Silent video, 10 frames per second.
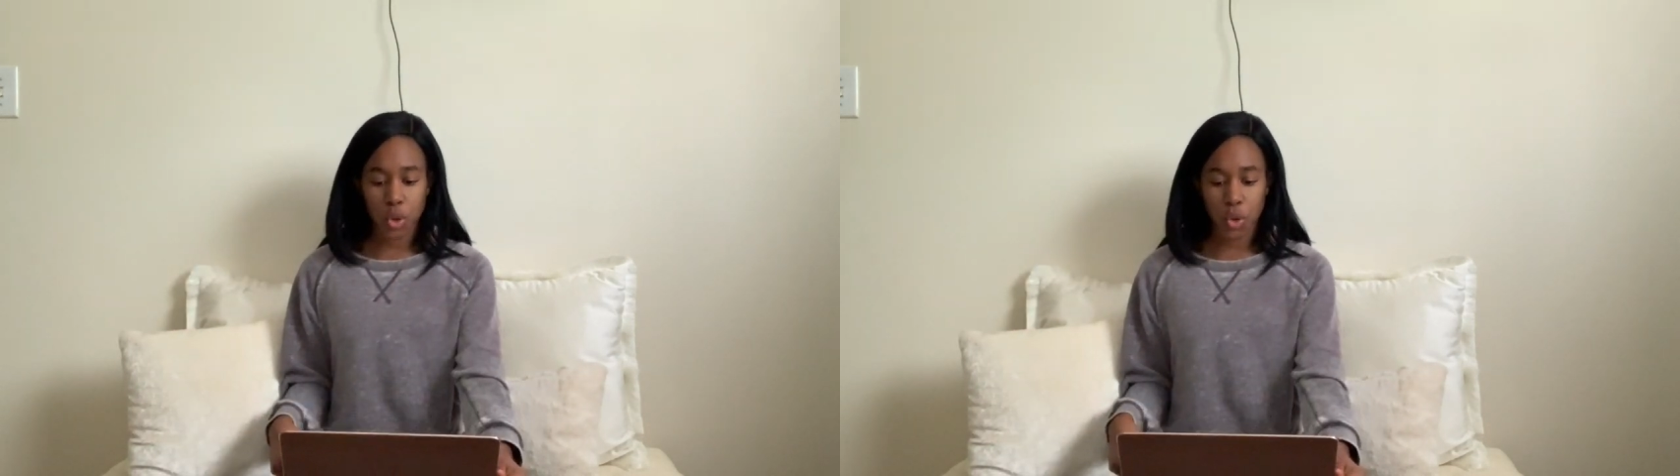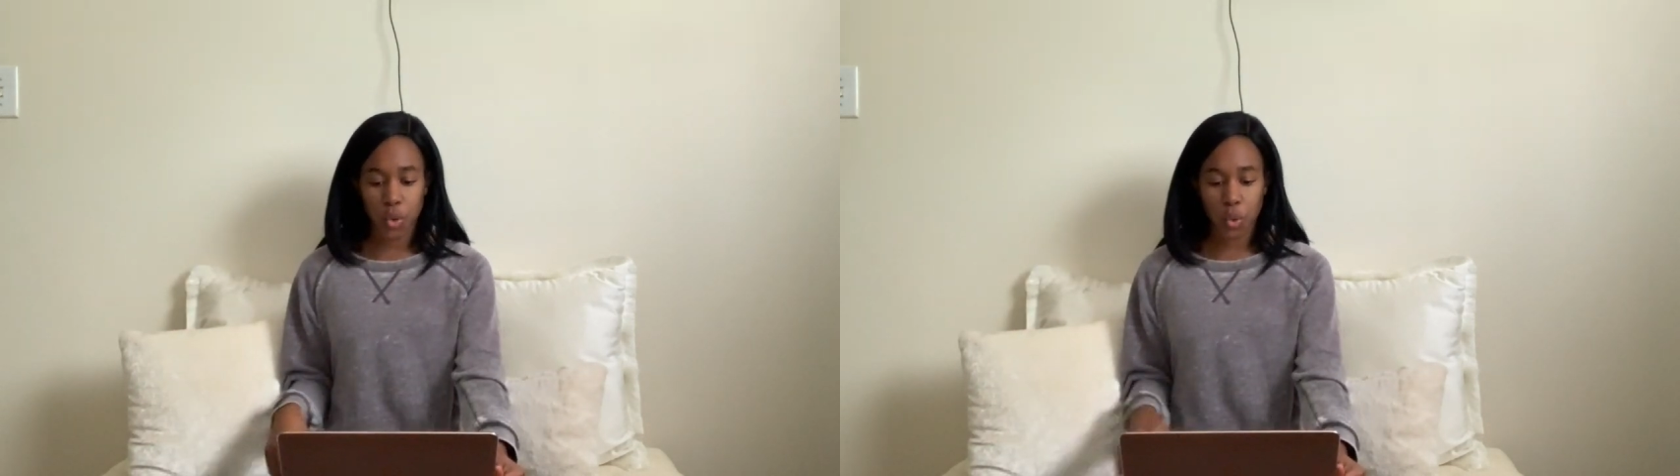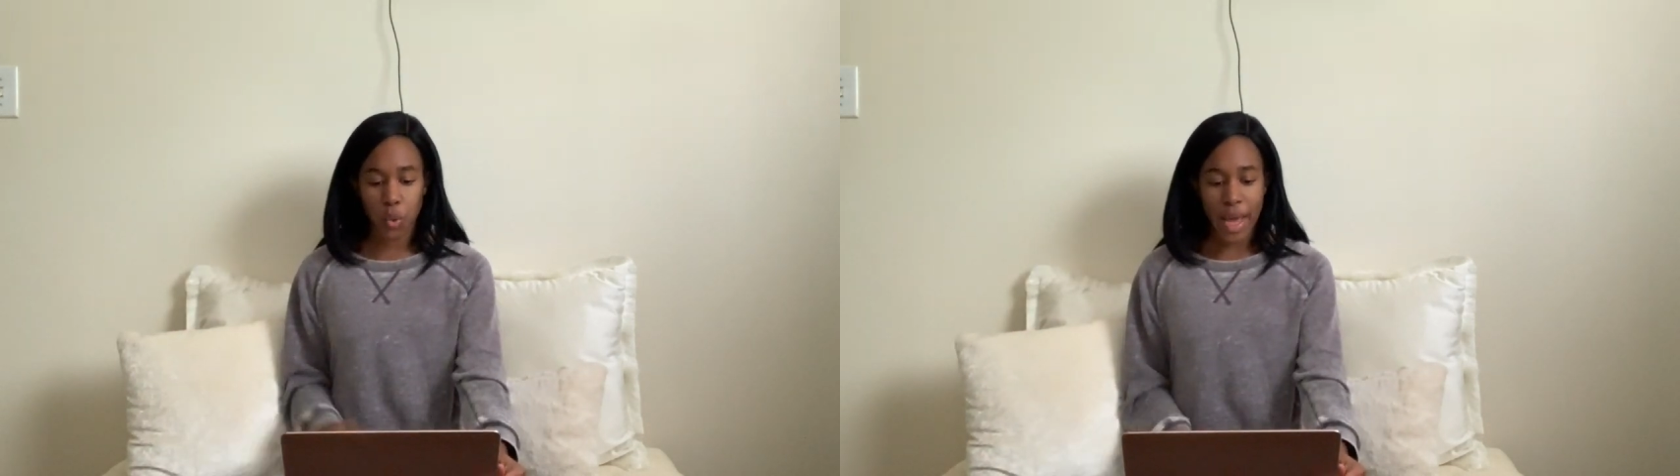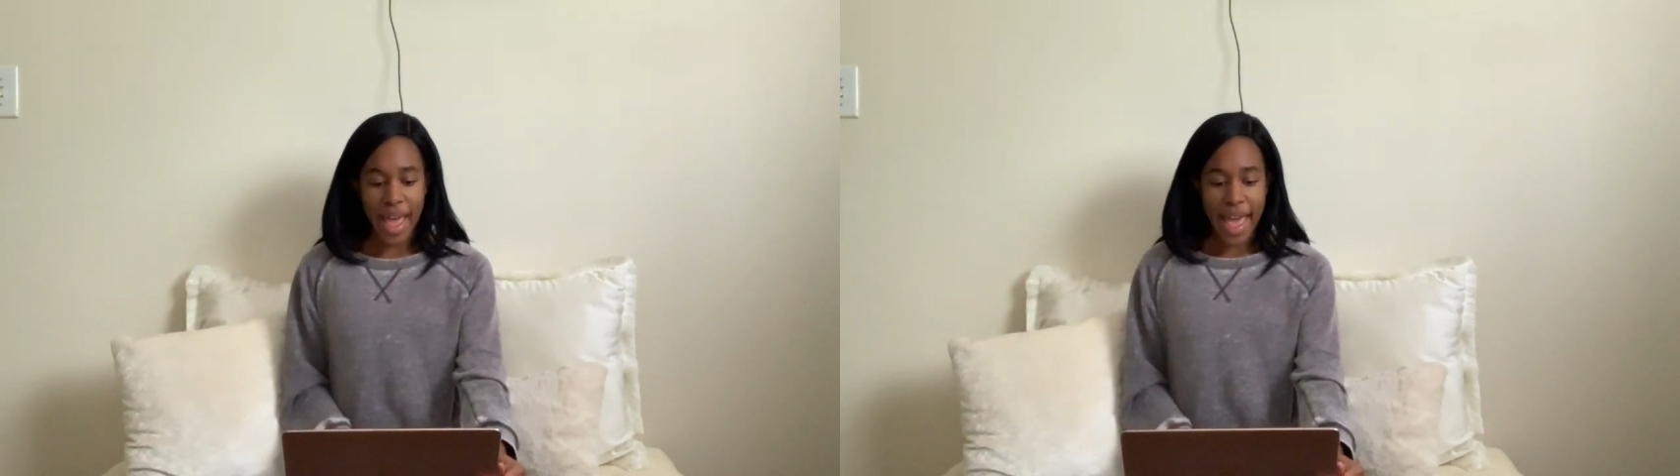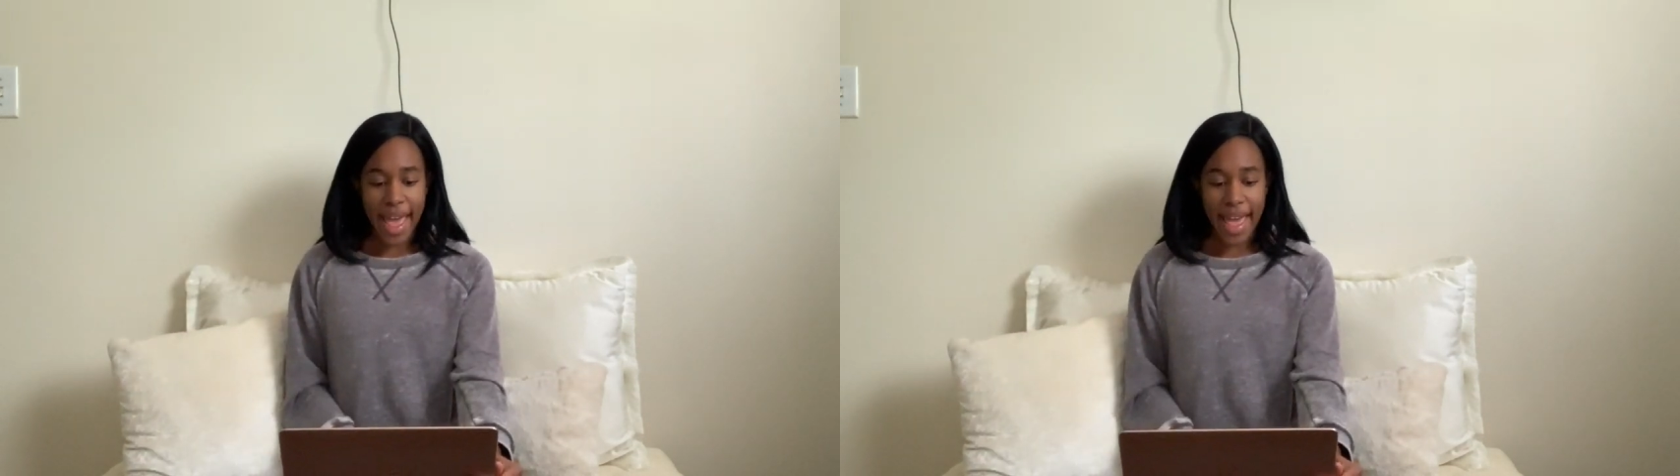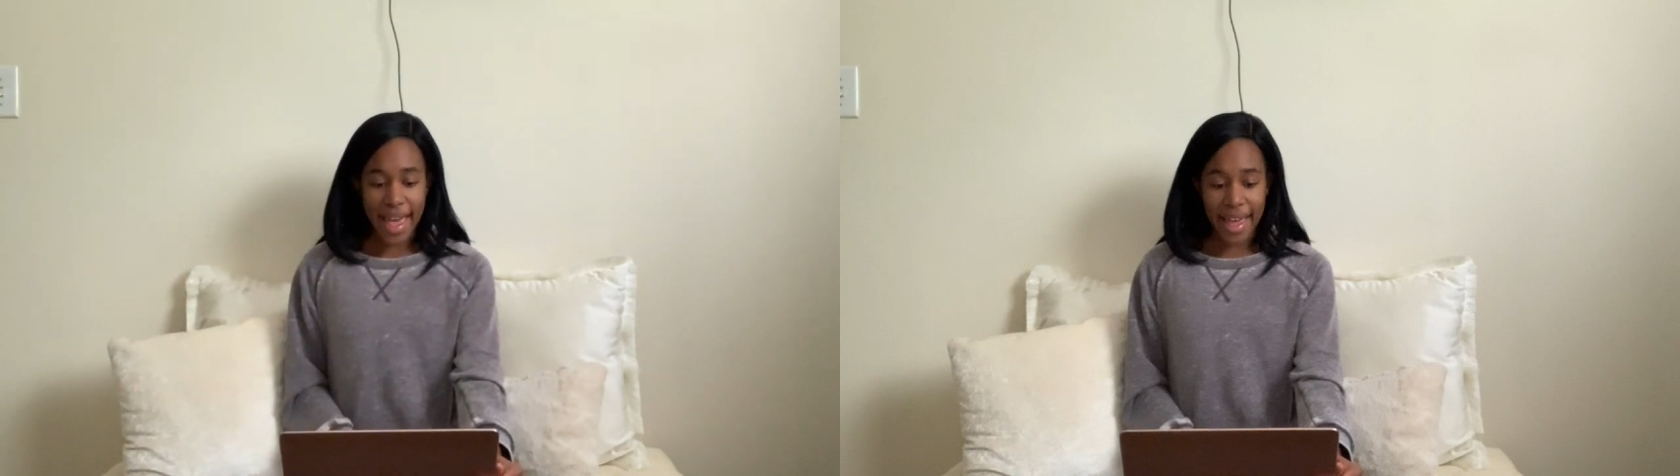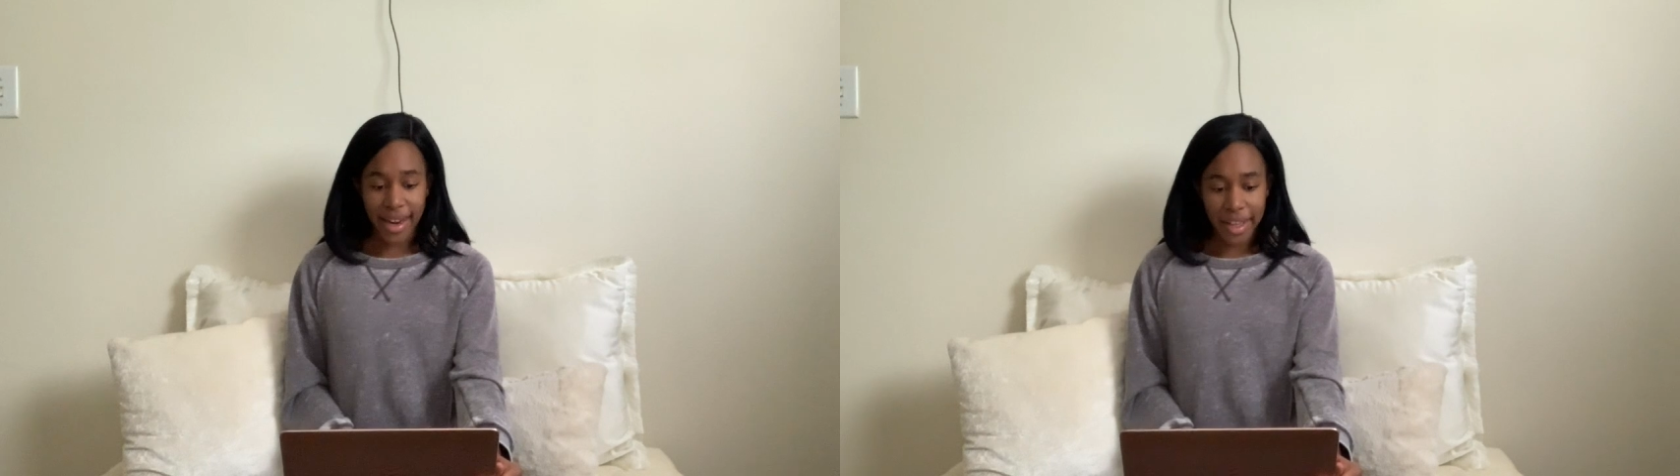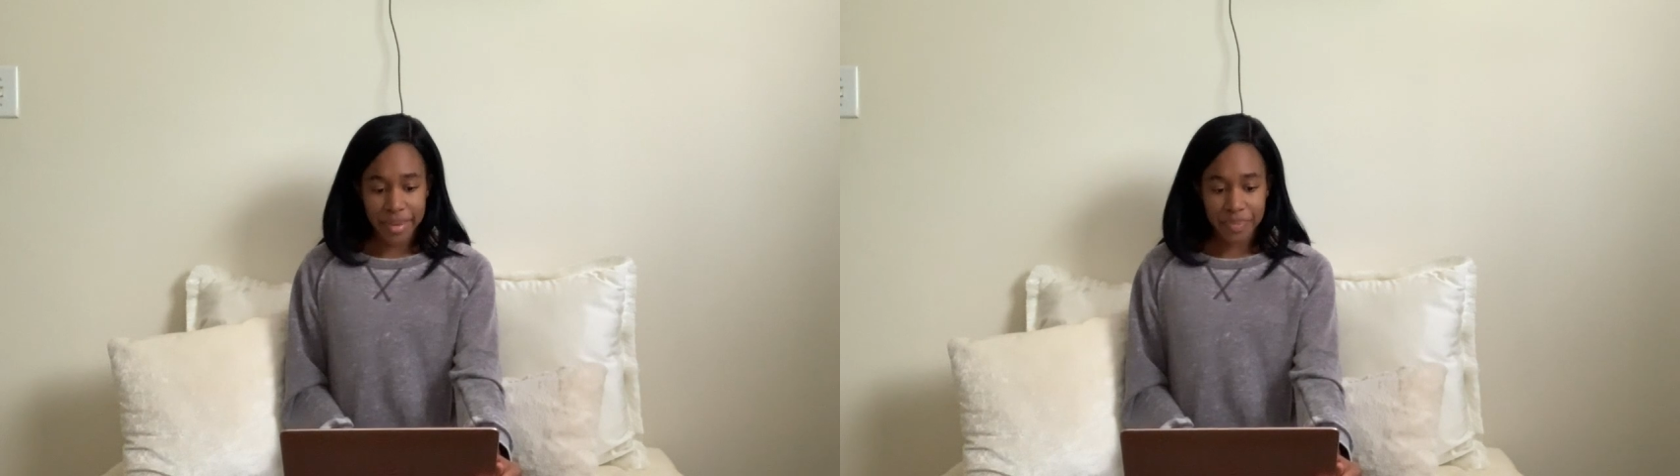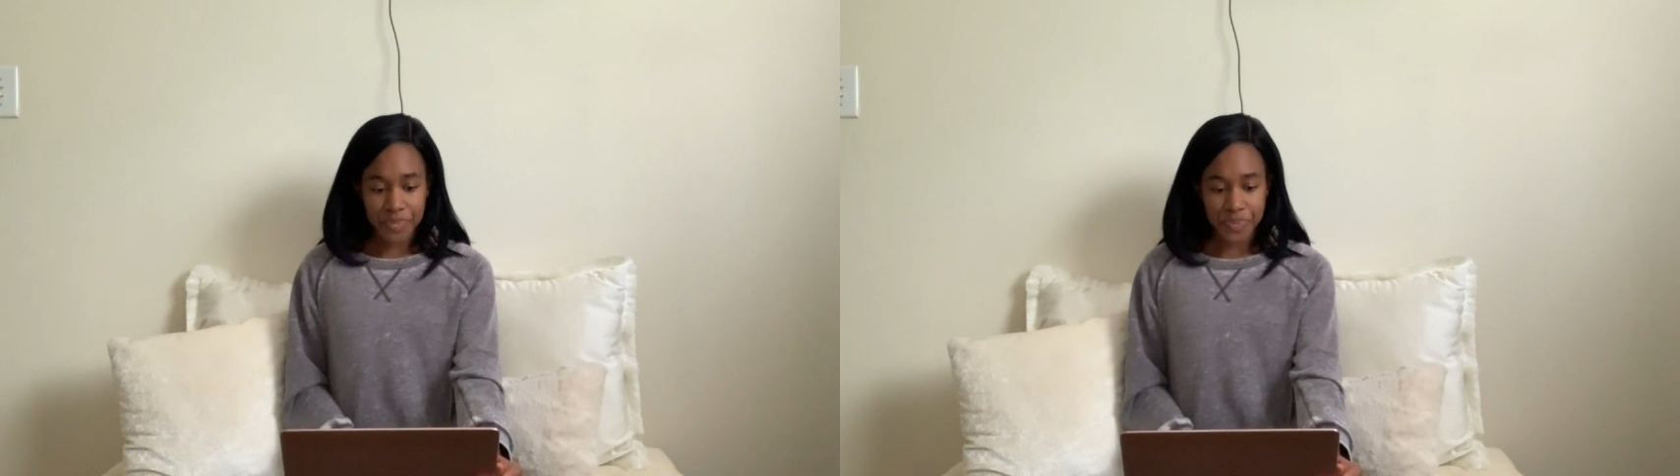to edit